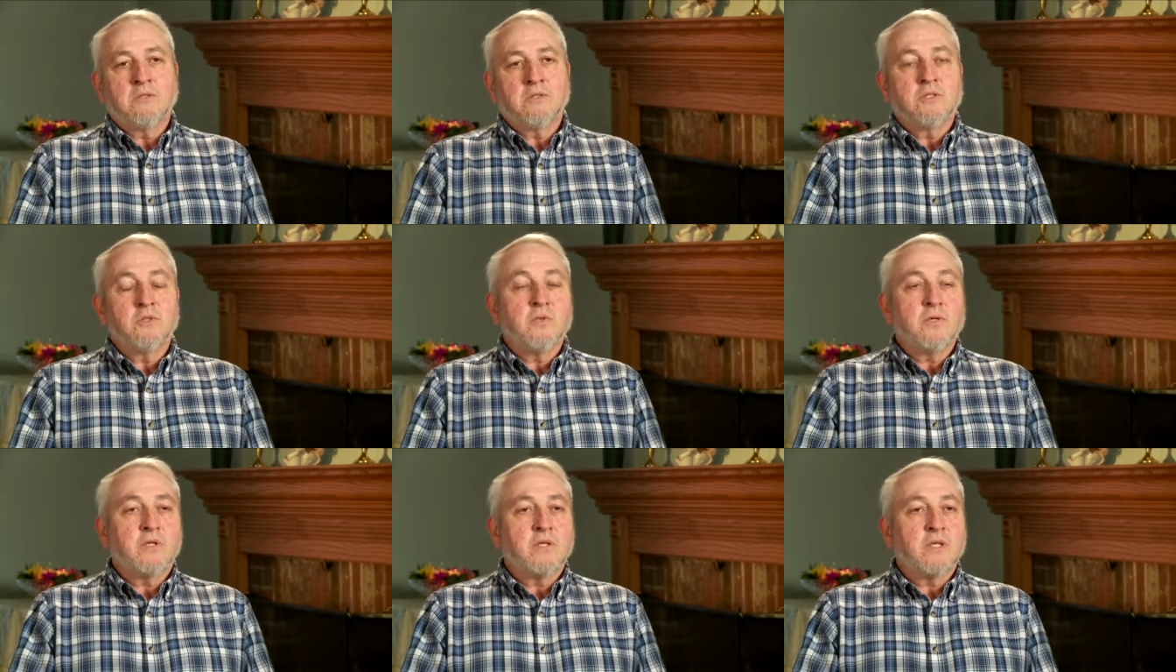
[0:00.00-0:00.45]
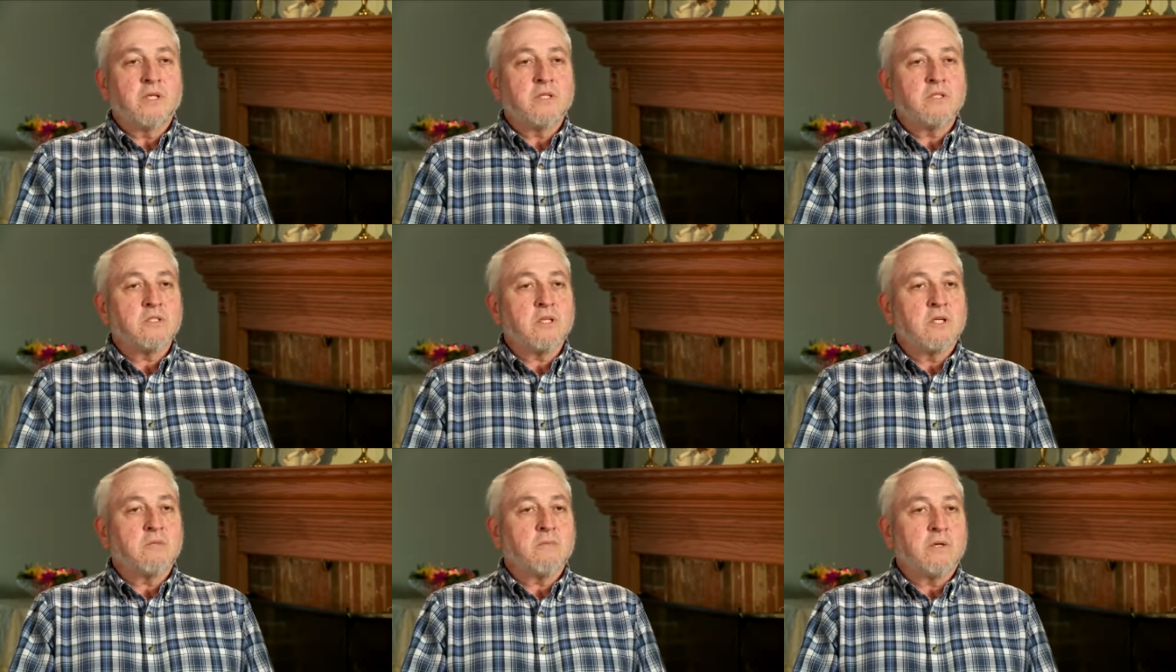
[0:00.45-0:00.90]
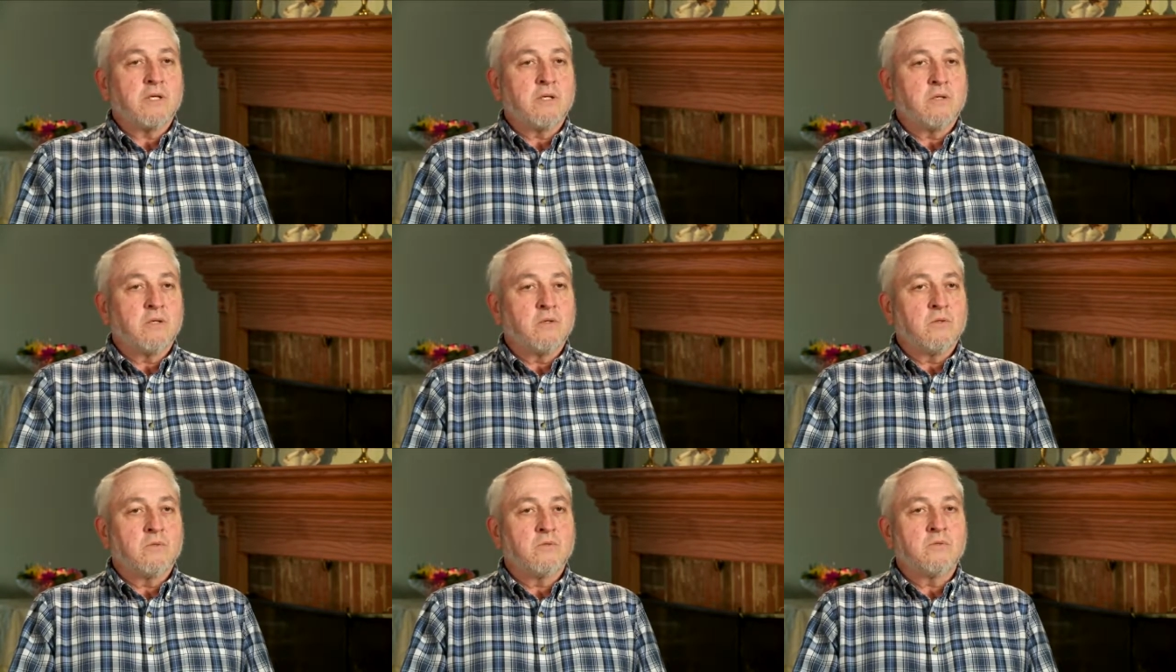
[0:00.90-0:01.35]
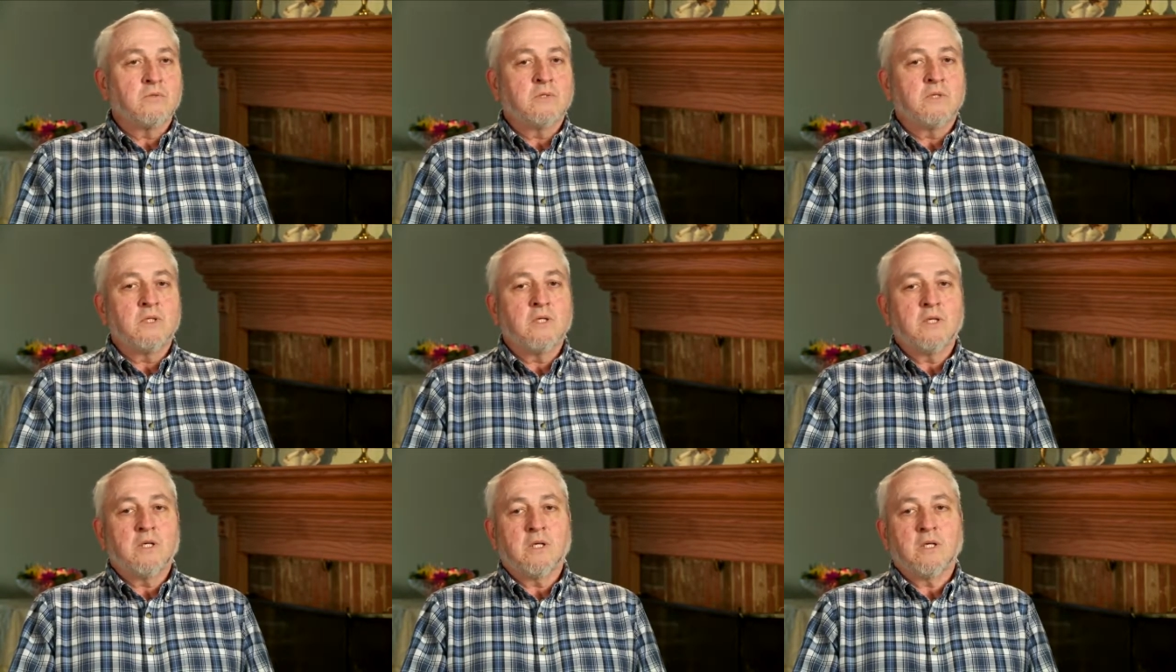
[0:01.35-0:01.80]
doing things on my
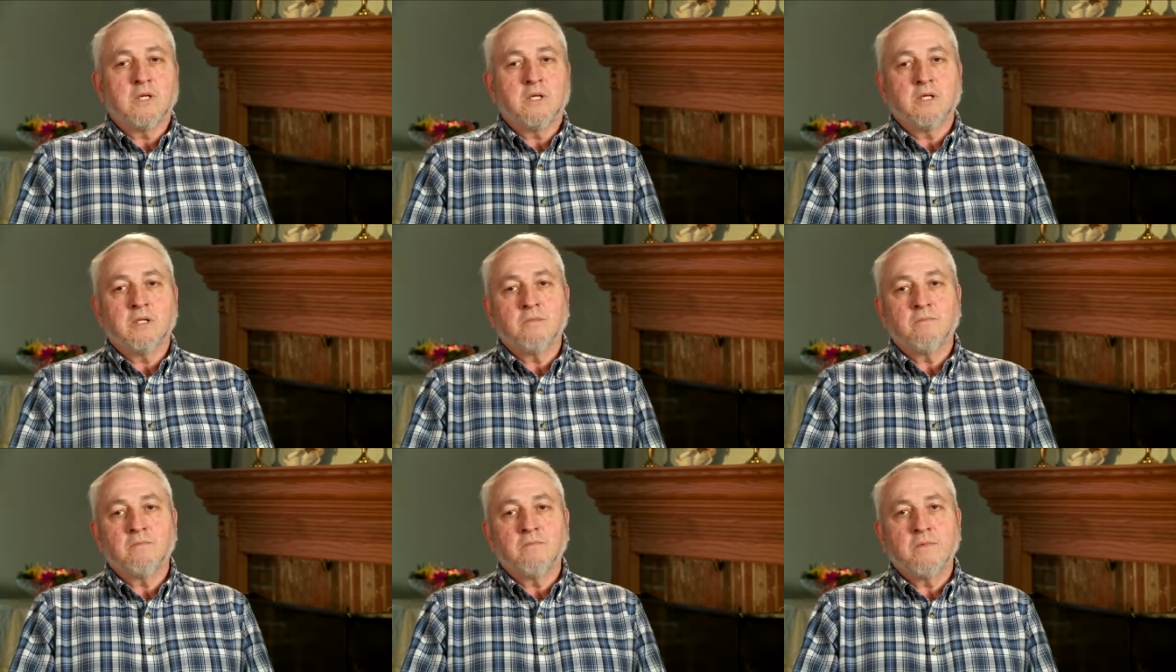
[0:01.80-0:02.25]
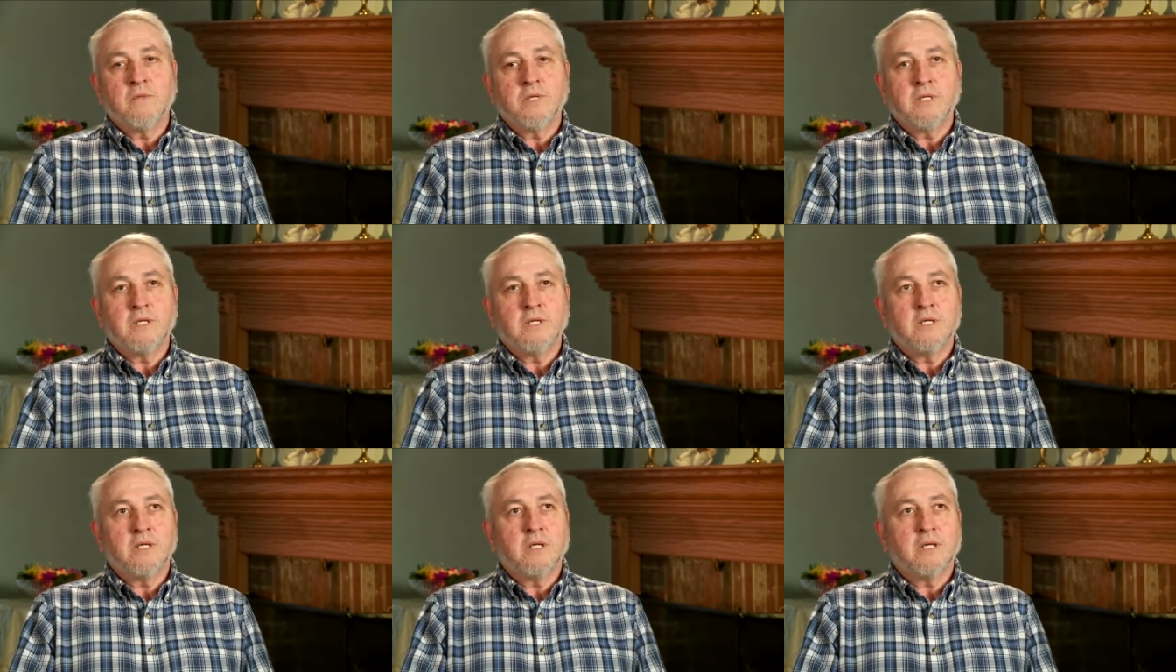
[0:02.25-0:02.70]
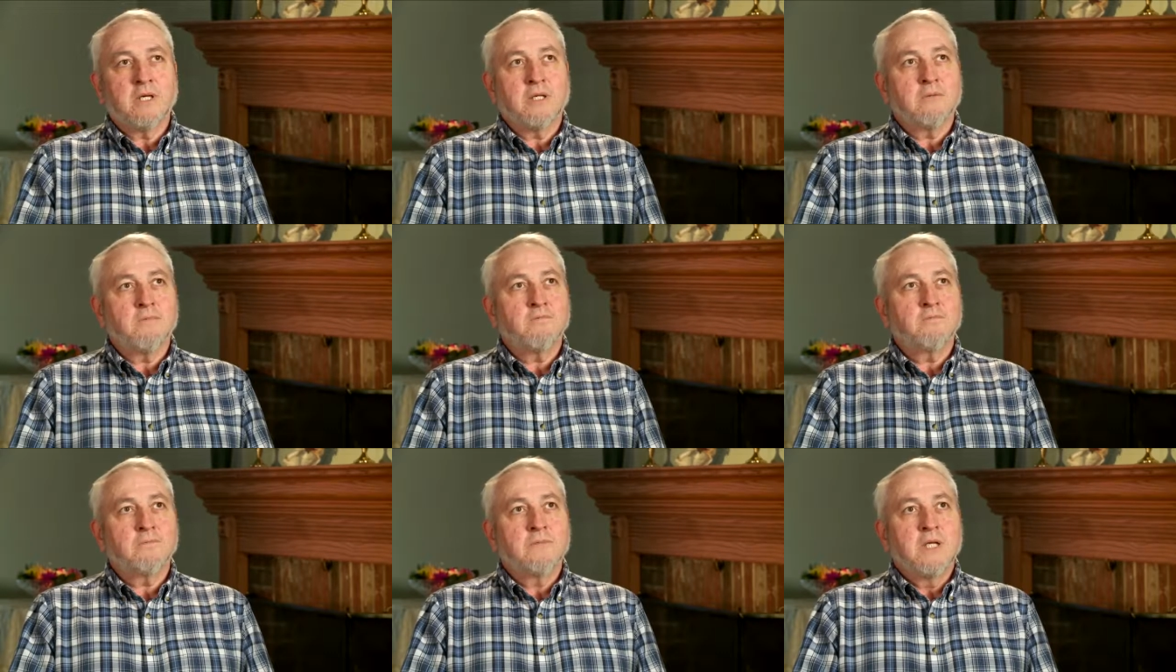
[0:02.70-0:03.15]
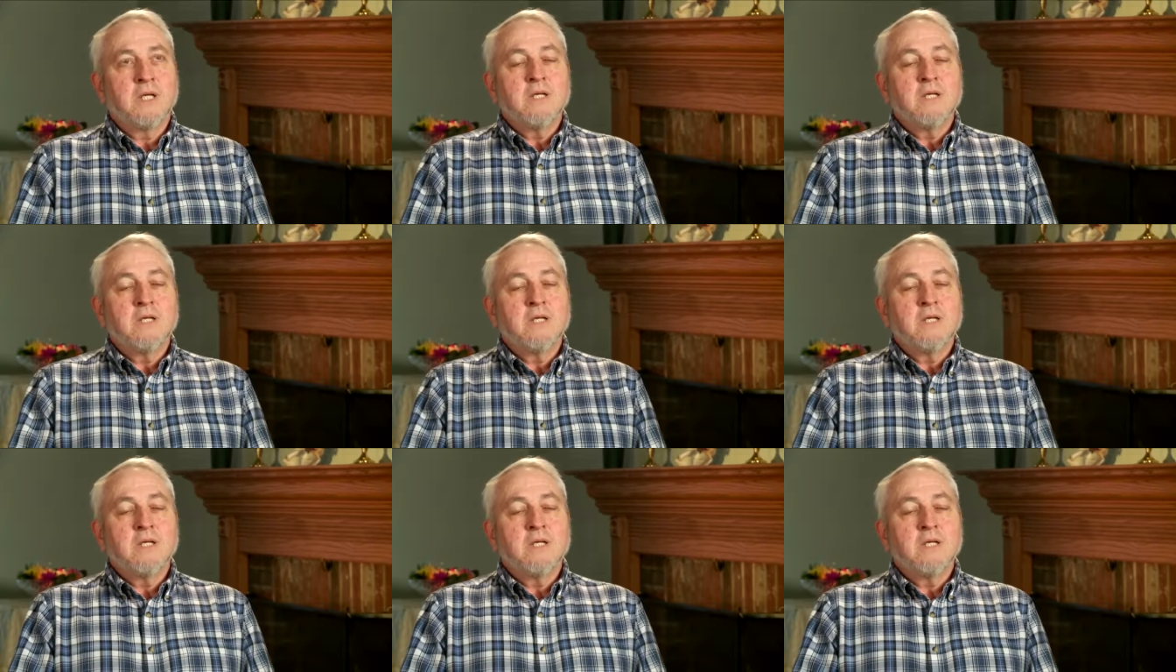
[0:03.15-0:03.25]
own, the